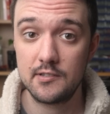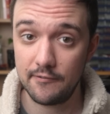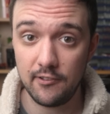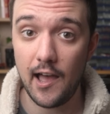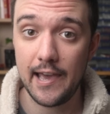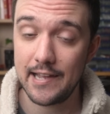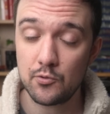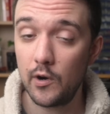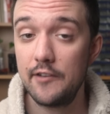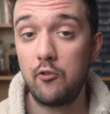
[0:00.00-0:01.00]
to fly at
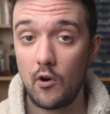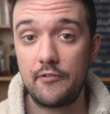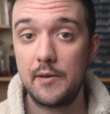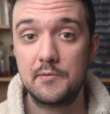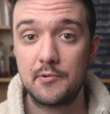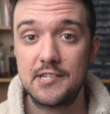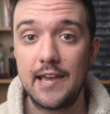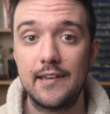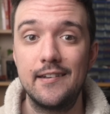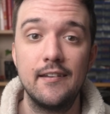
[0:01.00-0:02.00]
24 frames per
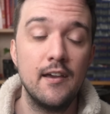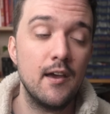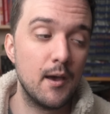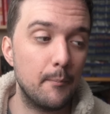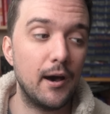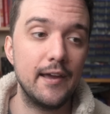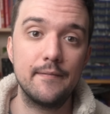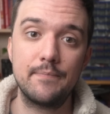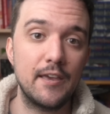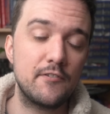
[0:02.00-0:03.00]
second, but
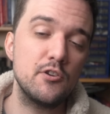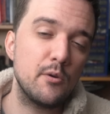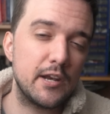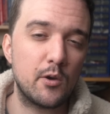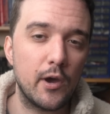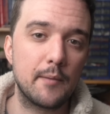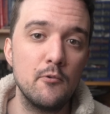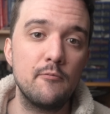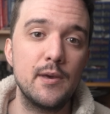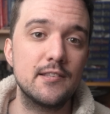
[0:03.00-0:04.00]
if you do any quick
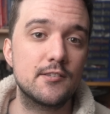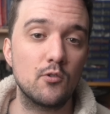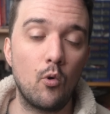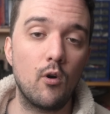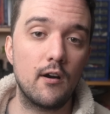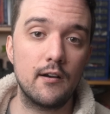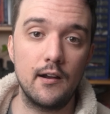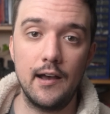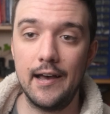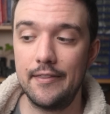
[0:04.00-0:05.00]
movements
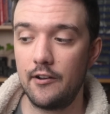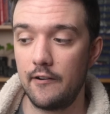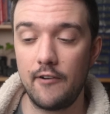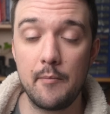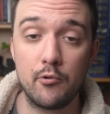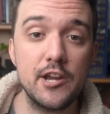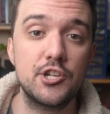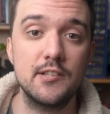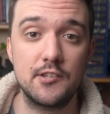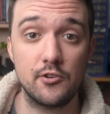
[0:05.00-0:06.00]
or uh, there are
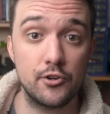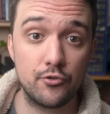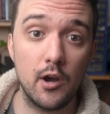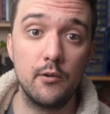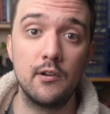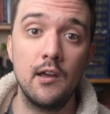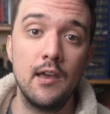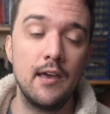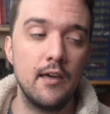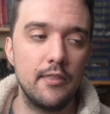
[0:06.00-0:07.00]
vibrations in your drone,
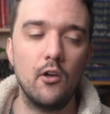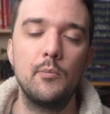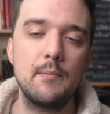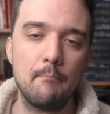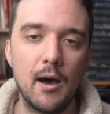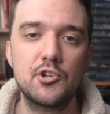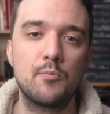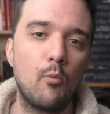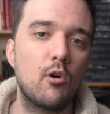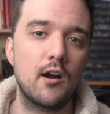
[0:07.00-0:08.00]
they'll be
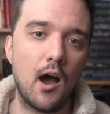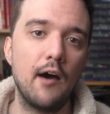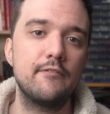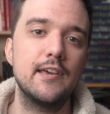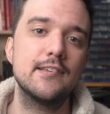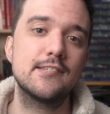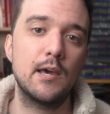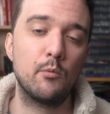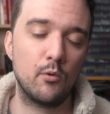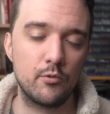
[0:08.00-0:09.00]
much more obvious
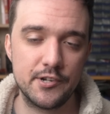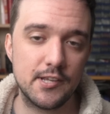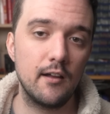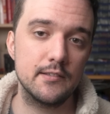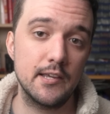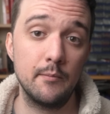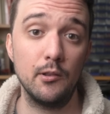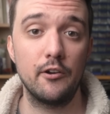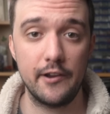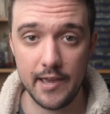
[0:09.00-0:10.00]
and will result in a
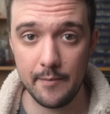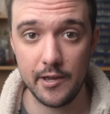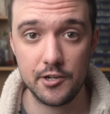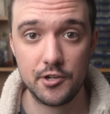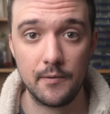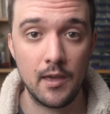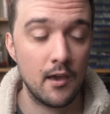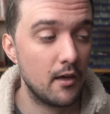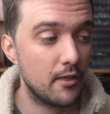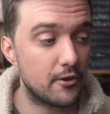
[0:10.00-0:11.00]
blurry image.
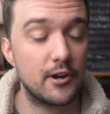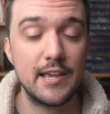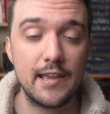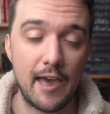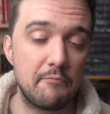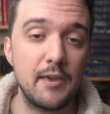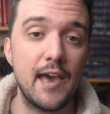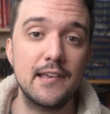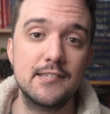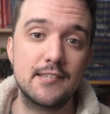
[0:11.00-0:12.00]
30
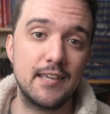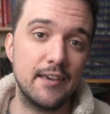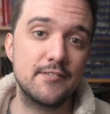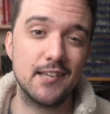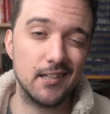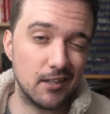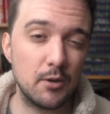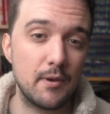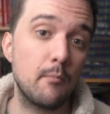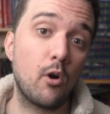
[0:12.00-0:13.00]
FPS gives a
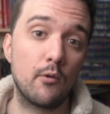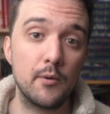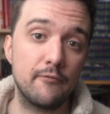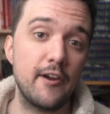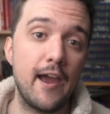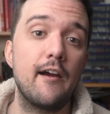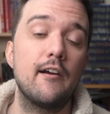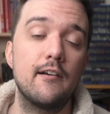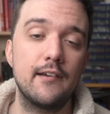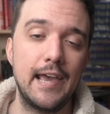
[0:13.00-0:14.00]
little bit more room for
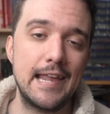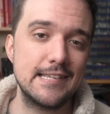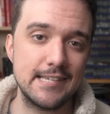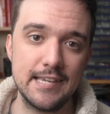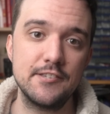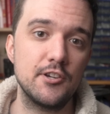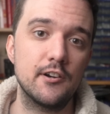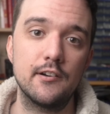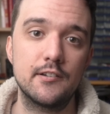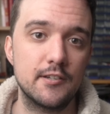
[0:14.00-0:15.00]
error and is
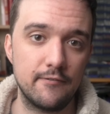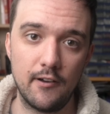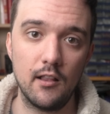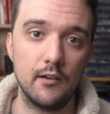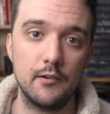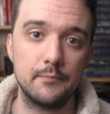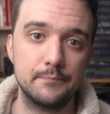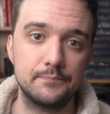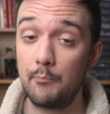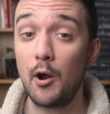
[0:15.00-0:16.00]
easier to follow.
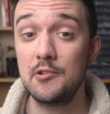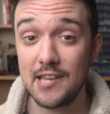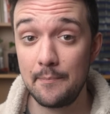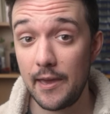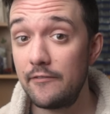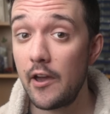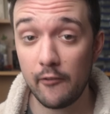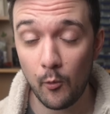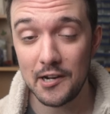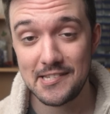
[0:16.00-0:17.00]
Pro tip, if you
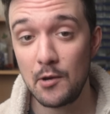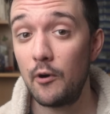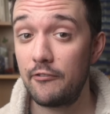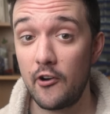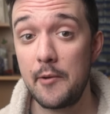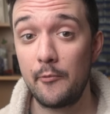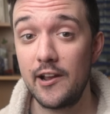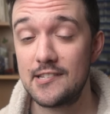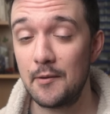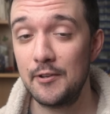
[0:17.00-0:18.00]
ever wanna see what frame
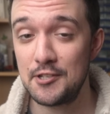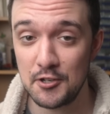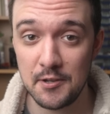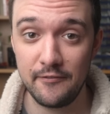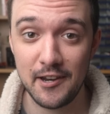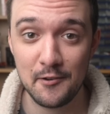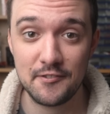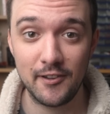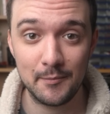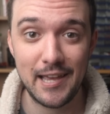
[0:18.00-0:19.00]
rate someone's YouTube video is
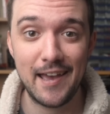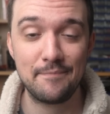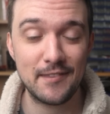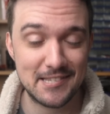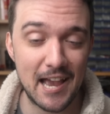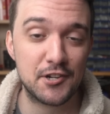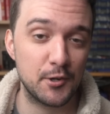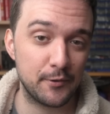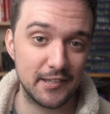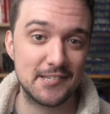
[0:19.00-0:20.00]
filmed at, it's
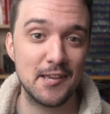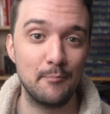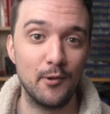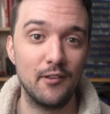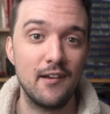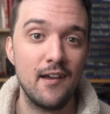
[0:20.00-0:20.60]
actually really simple.